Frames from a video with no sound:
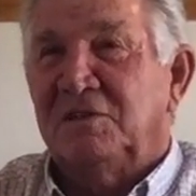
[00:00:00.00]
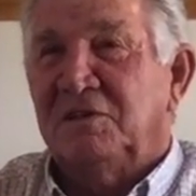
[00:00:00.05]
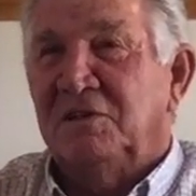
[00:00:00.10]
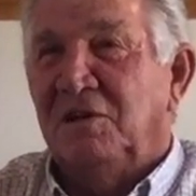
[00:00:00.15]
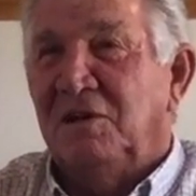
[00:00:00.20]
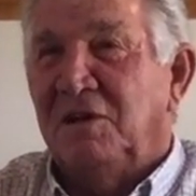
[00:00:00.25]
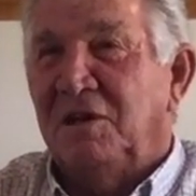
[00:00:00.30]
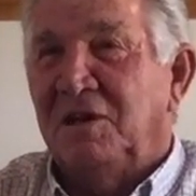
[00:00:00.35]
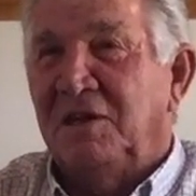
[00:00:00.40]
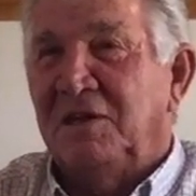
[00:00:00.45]

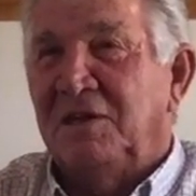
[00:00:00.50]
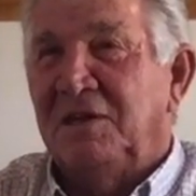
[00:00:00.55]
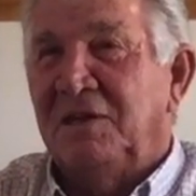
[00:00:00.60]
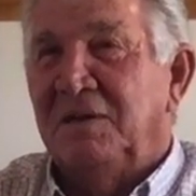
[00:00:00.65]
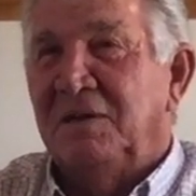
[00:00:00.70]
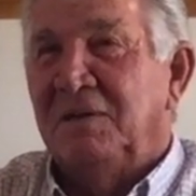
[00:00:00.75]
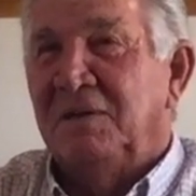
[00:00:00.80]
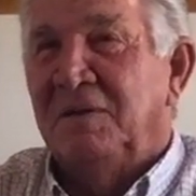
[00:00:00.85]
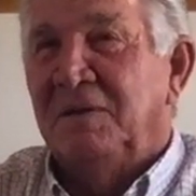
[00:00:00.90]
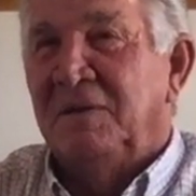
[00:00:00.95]
Connie,
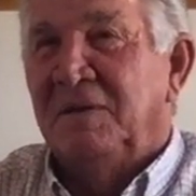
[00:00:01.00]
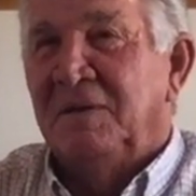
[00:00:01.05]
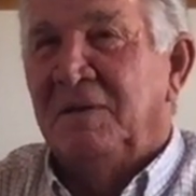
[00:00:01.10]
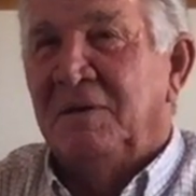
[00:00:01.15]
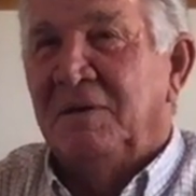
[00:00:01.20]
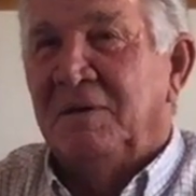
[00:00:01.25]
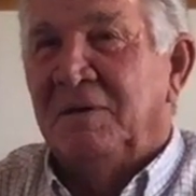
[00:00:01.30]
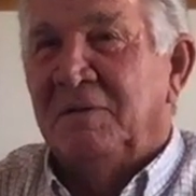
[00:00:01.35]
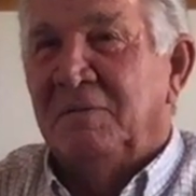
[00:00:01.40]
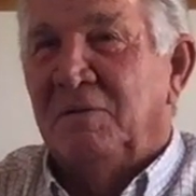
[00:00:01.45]

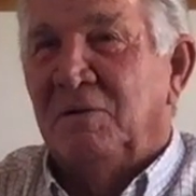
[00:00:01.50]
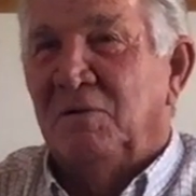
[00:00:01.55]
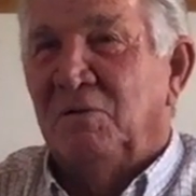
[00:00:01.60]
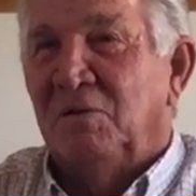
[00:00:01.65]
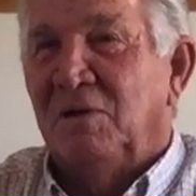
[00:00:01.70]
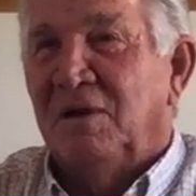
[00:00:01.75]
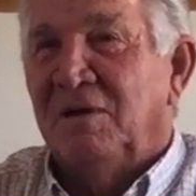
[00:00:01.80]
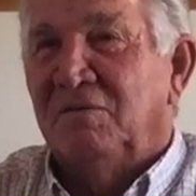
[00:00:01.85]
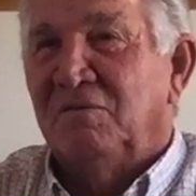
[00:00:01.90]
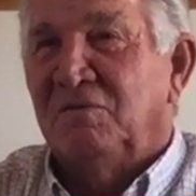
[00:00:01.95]
my
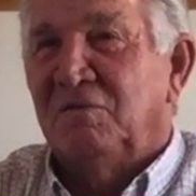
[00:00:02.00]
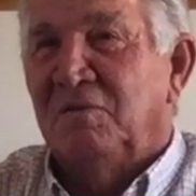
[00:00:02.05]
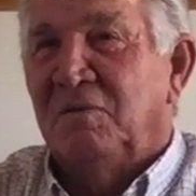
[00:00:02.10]
wife,